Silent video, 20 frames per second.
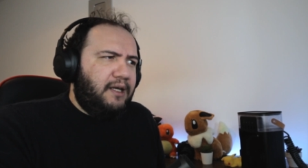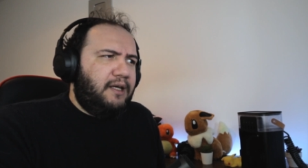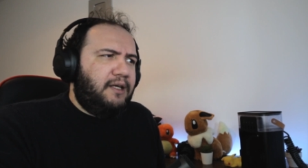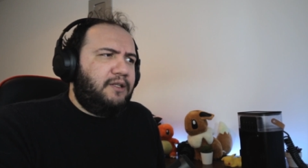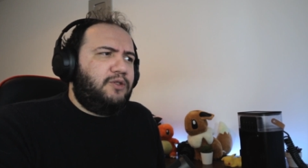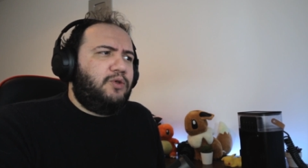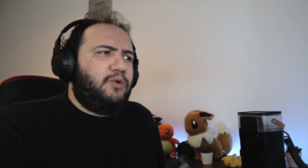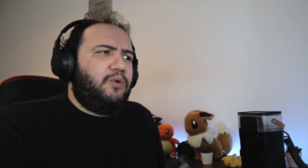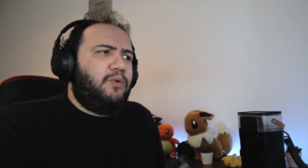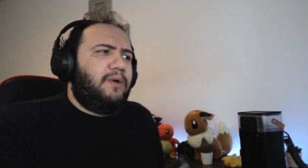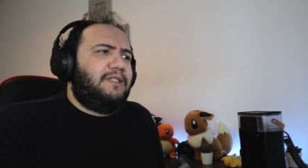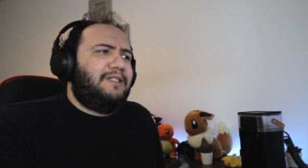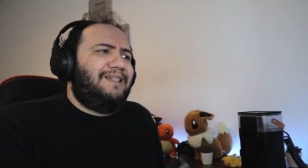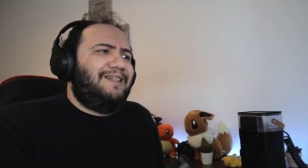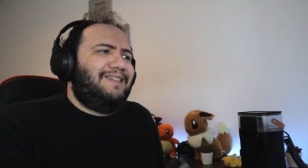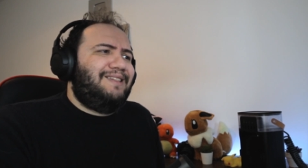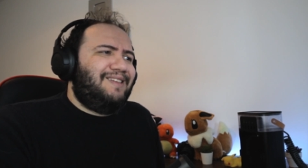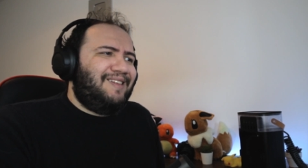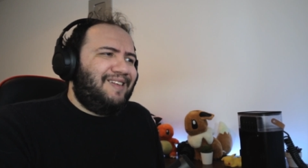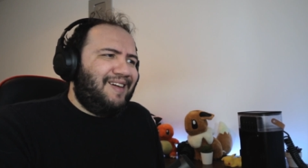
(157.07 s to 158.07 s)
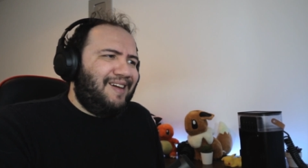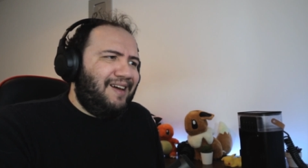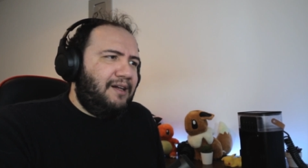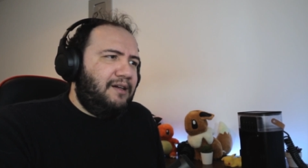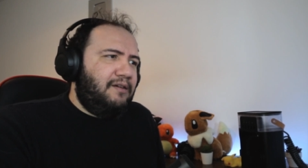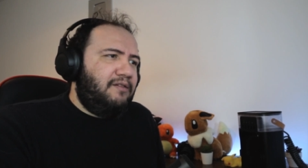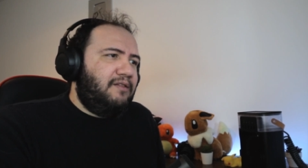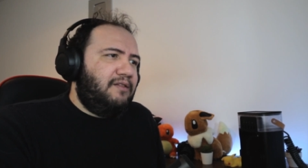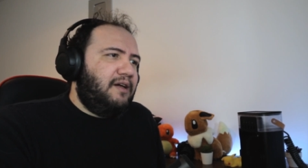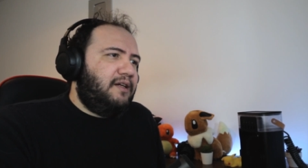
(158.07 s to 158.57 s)
In
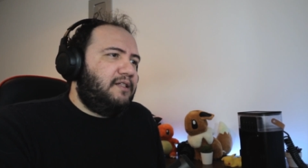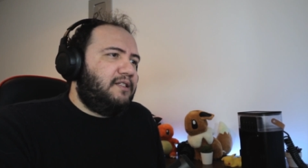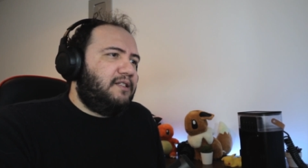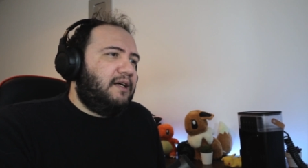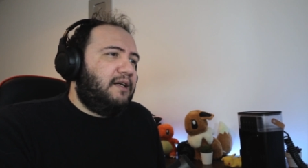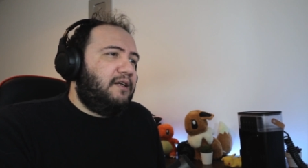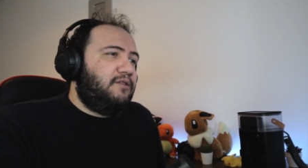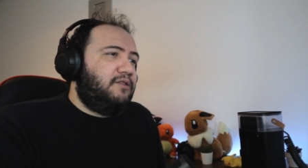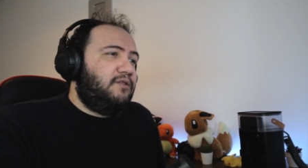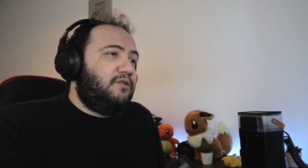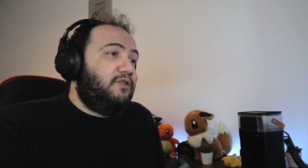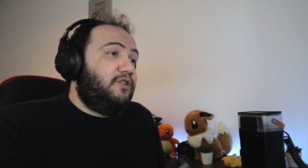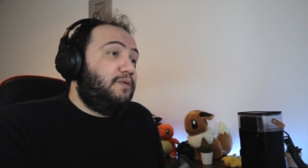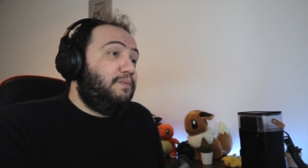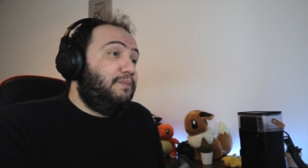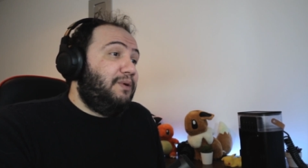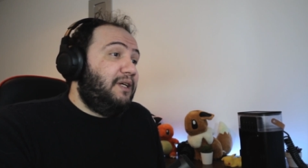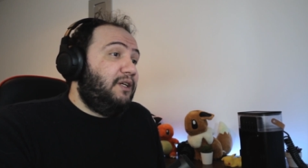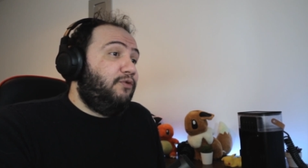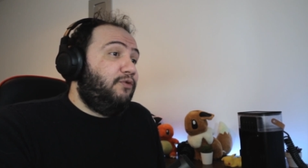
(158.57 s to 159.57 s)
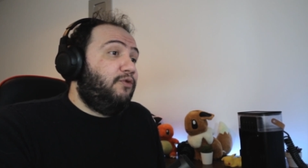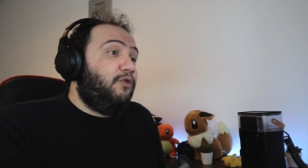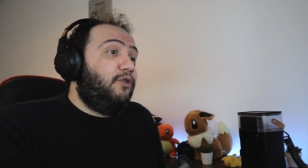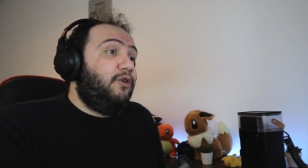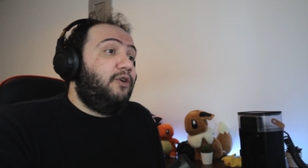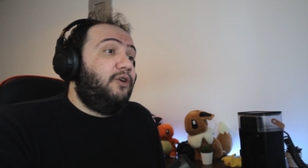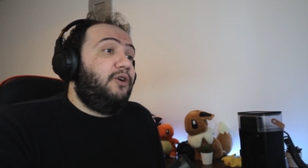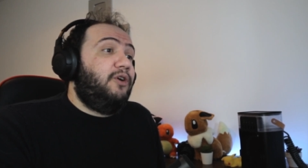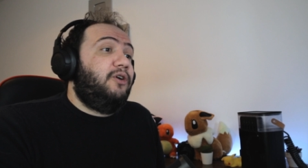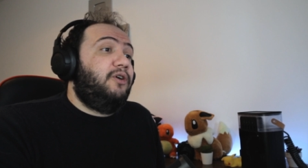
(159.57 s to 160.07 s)
2010, they decided to split for
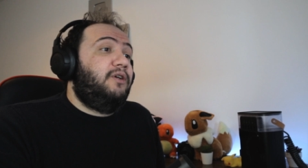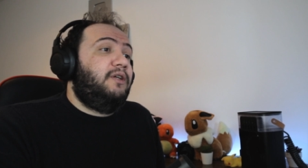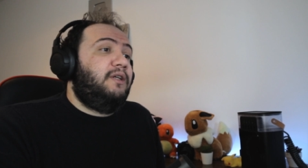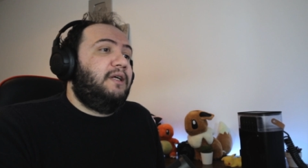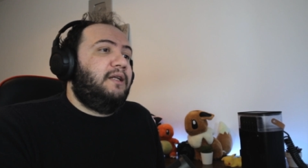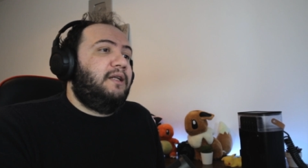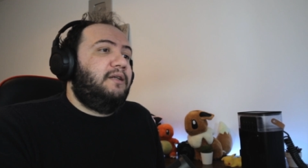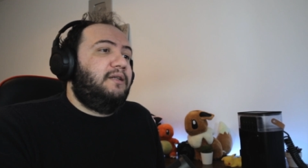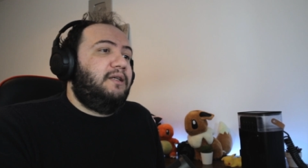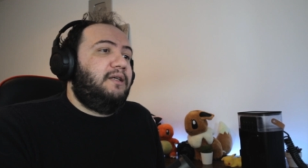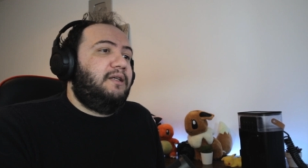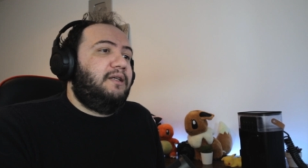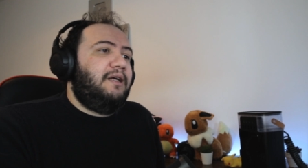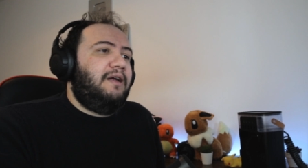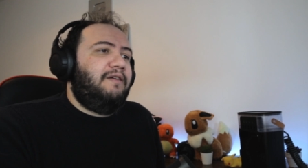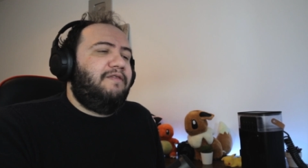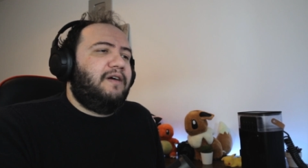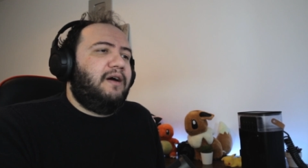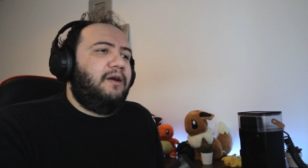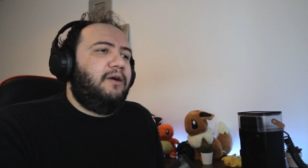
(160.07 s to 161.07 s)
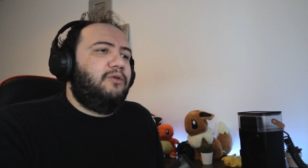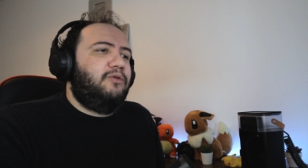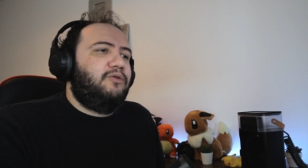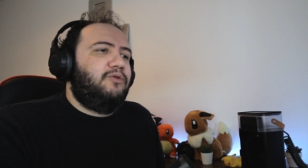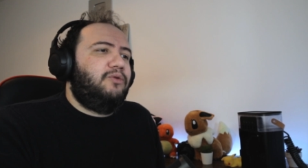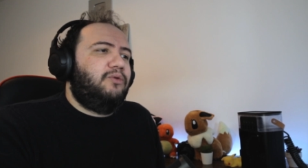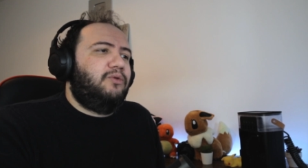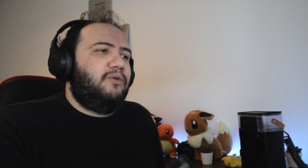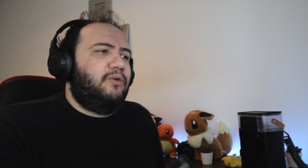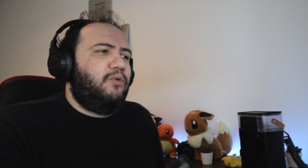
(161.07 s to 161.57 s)
good and did a final
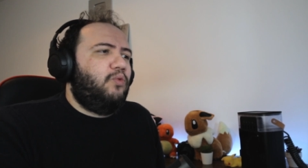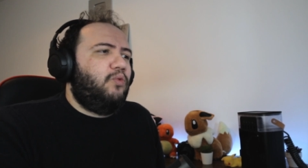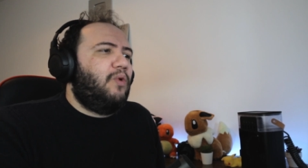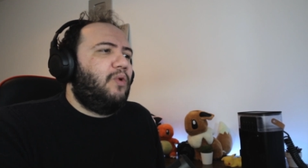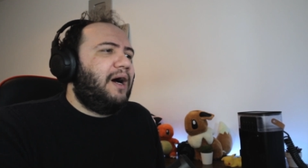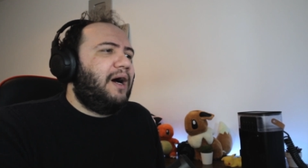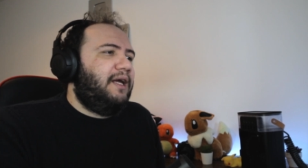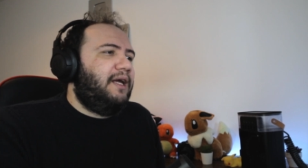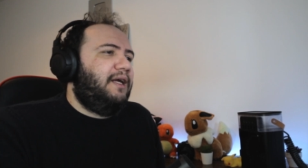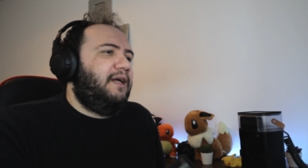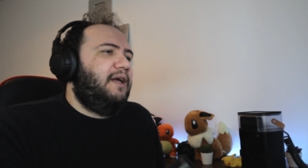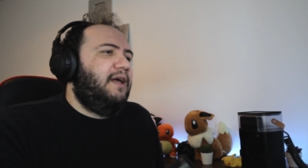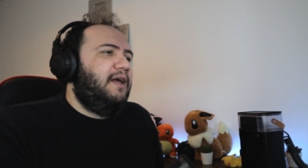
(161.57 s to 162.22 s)
tour. Why?